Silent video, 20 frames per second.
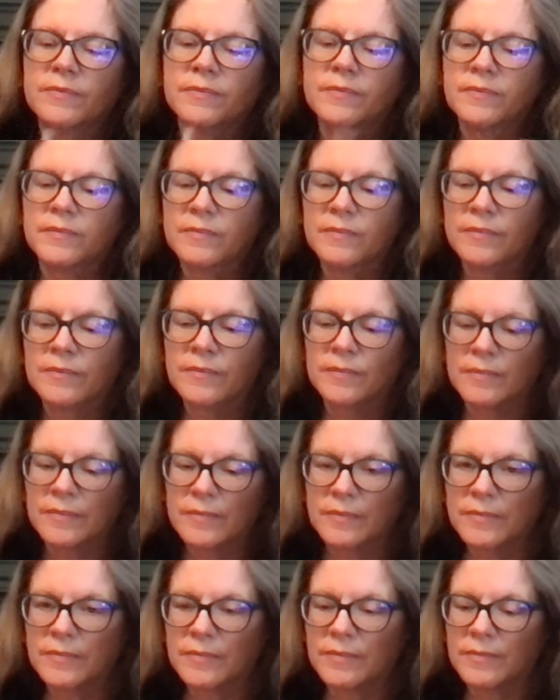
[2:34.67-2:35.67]

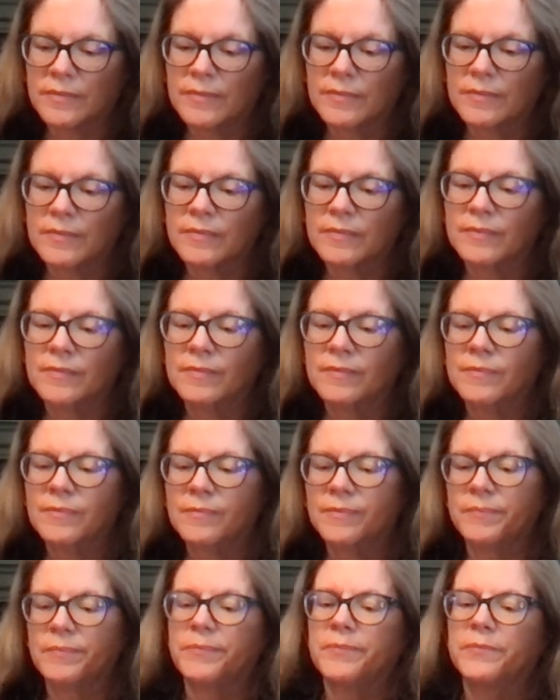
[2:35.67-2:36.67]

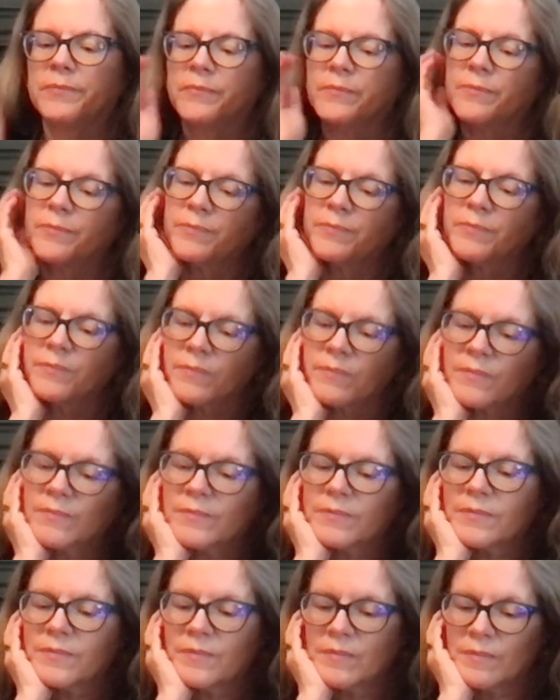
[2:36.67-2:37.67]

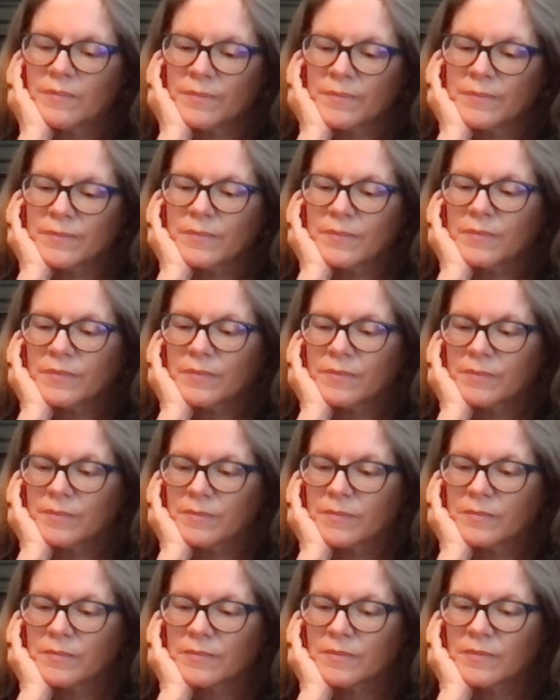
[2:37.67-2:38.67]

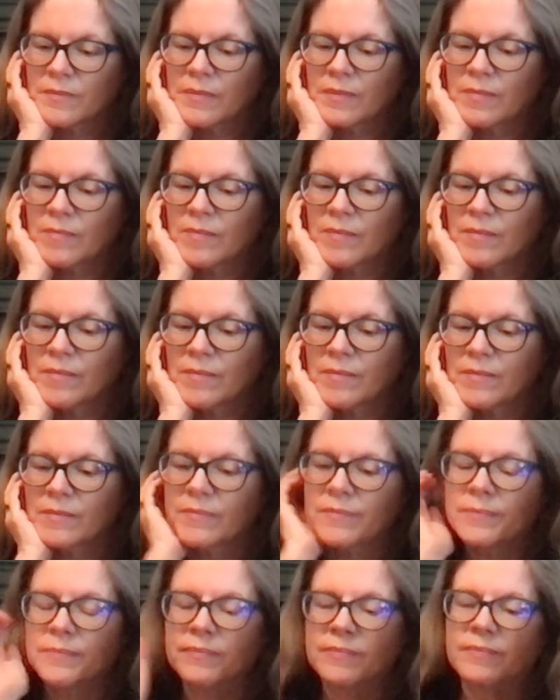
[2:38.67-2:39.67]

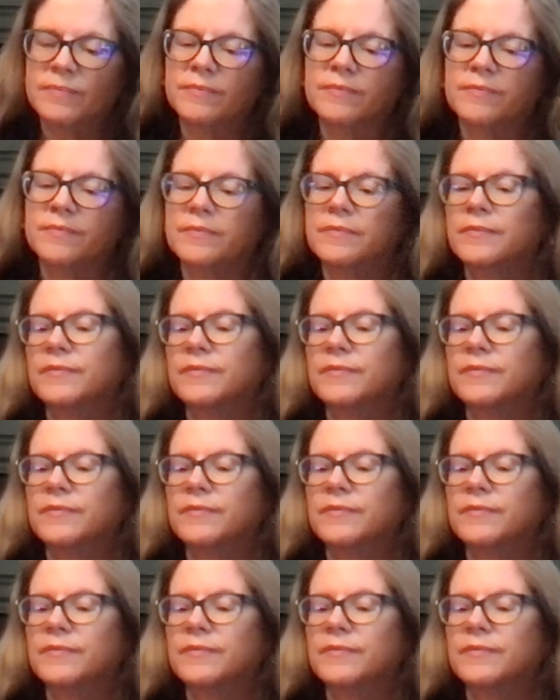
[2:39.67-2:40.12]
(silence)